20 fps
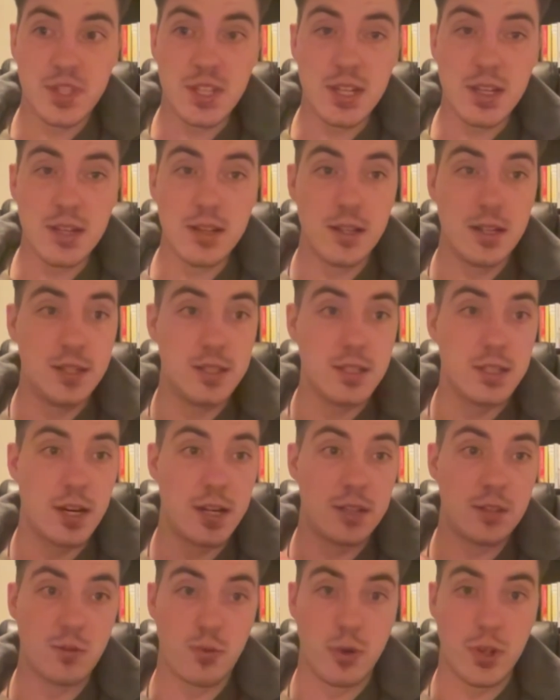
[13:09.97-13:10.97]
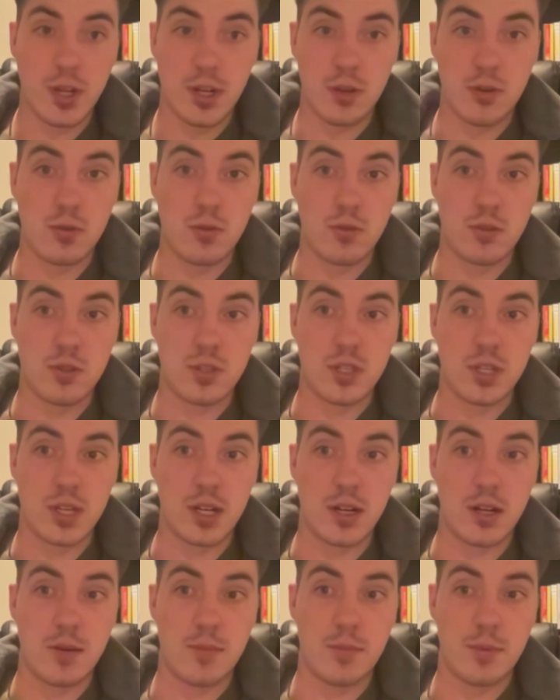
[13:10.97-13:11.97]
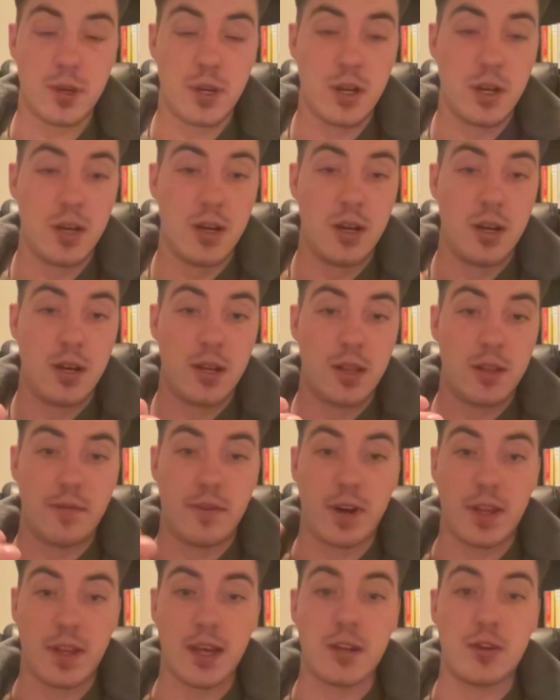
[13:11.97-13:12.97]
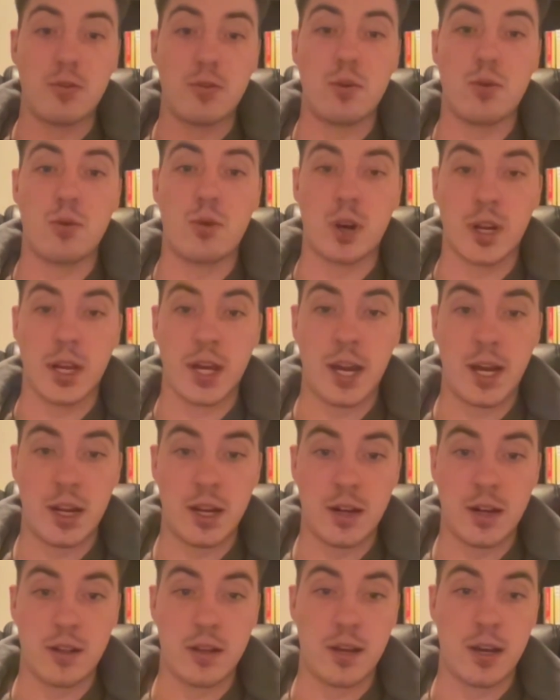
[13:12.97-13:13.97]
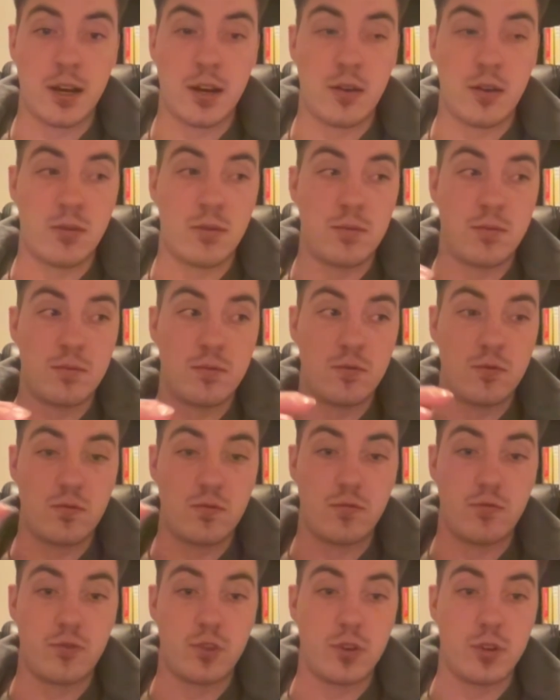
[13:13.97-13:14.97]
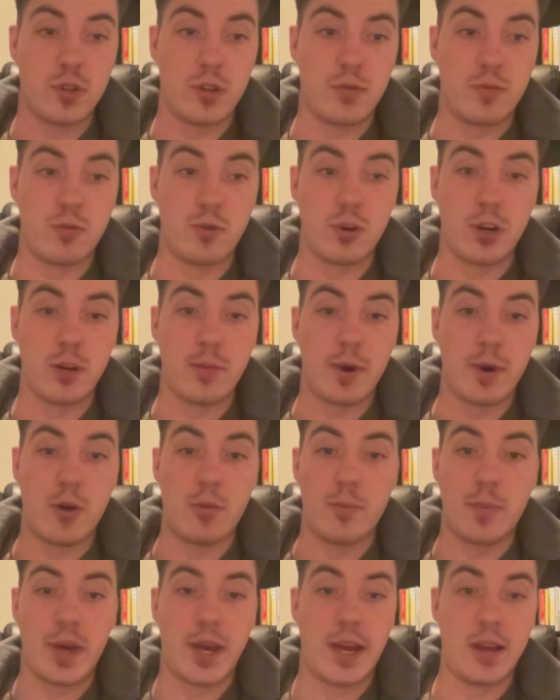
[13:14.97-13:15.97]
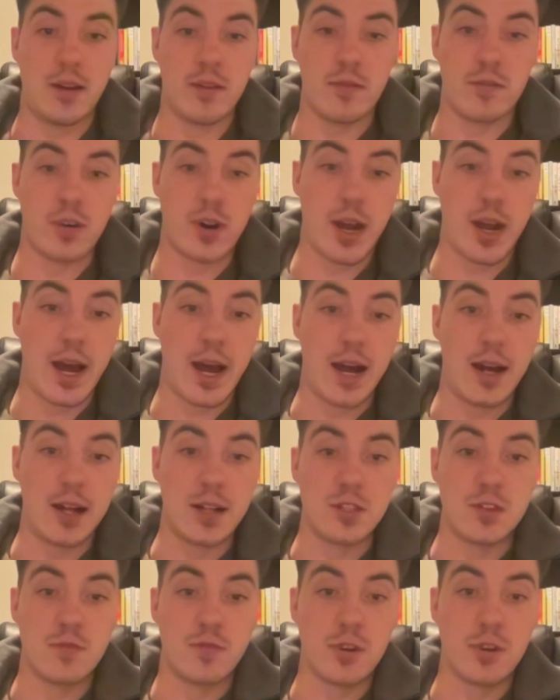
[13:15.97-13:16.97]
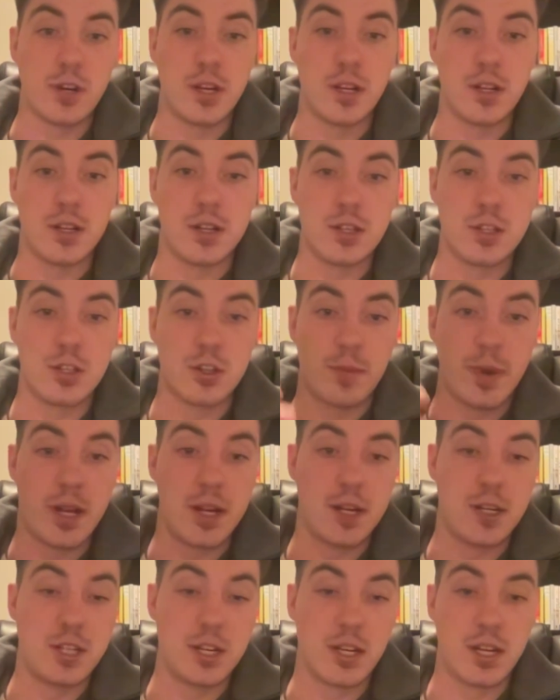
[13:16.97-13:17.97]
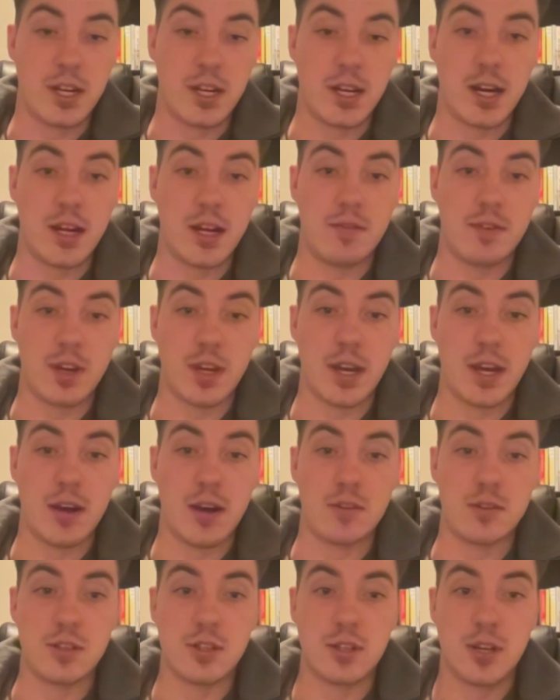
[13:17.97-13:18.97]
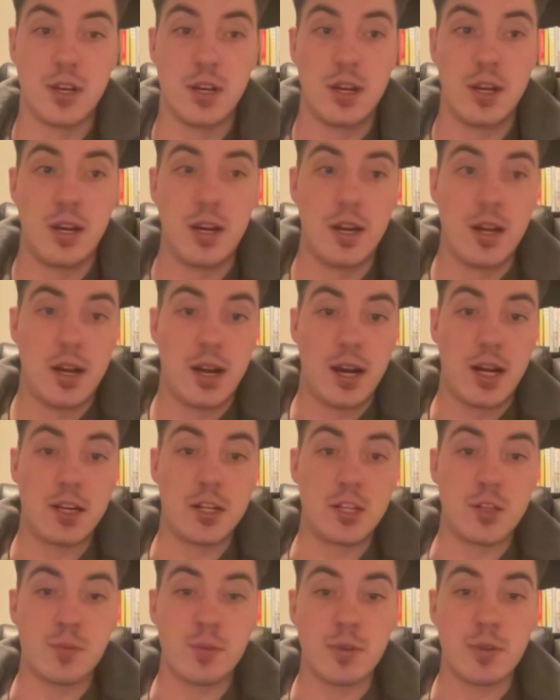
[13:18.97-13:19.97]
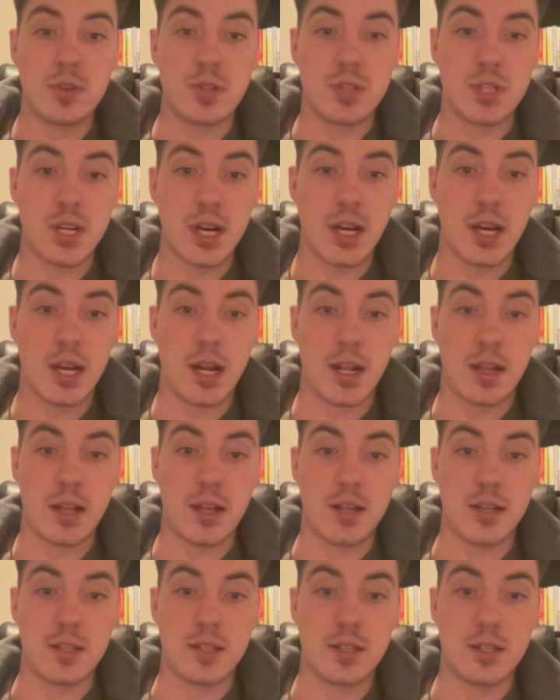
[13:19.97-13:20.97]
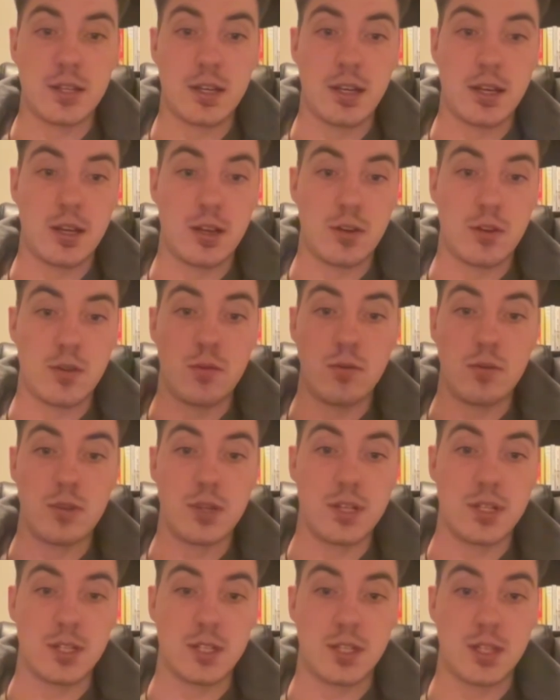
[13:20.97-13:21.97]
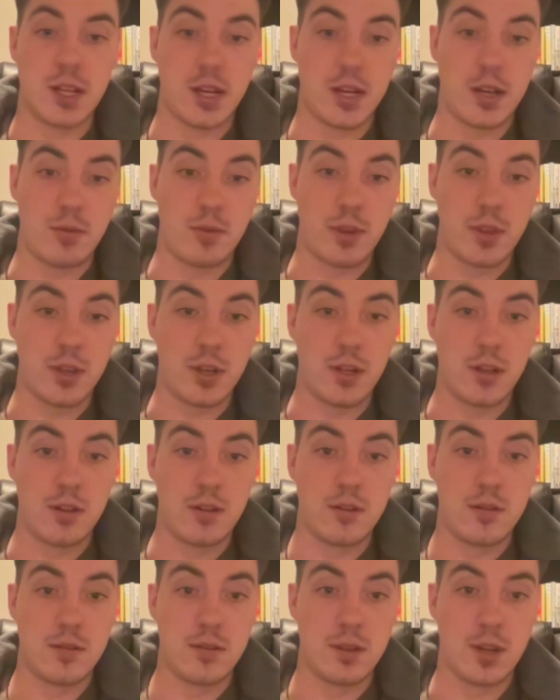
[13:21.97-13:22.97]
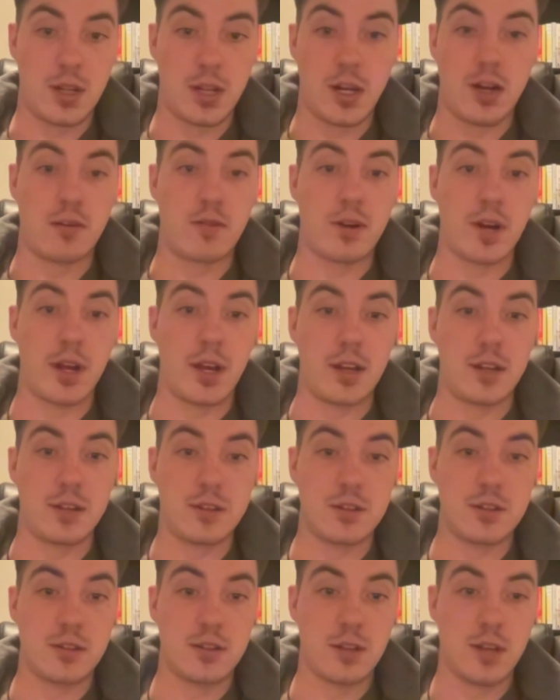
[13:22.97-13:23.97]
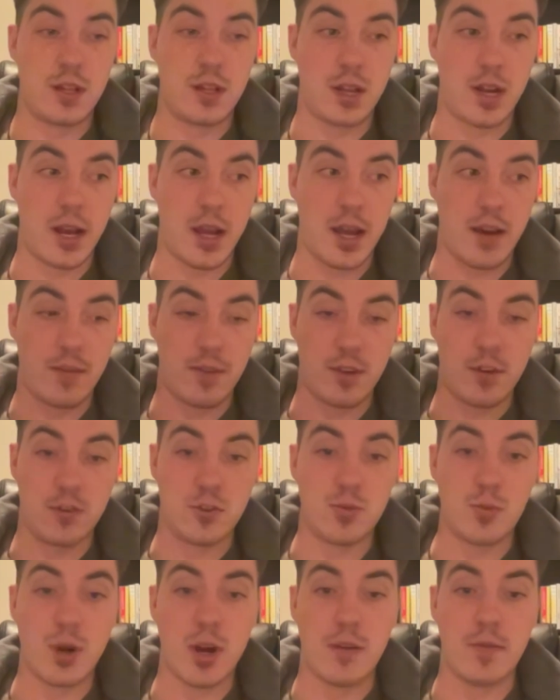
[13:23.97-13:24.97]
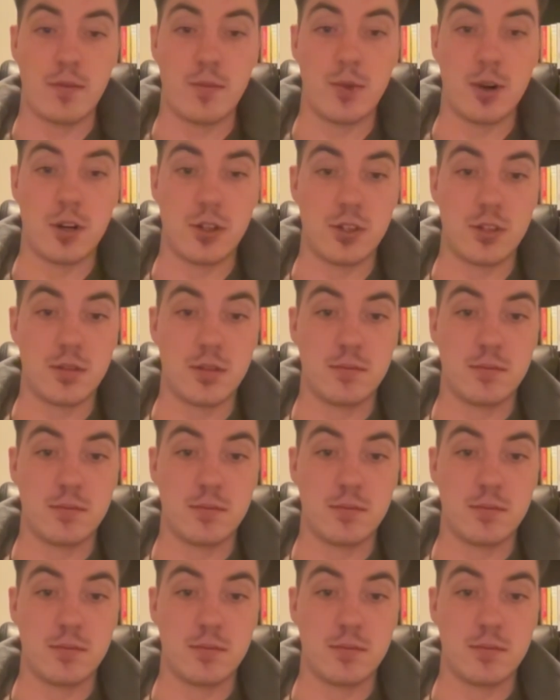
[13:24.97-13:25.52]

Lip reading: these sites, the way that Google is set up, the fact that I do it organically, I don't really worry about paying for ads for any of this or managing any kind of accounts. I just build a site and I let it sit and Google does its thing with it. And then it ranks. And then I have a huge profit margin.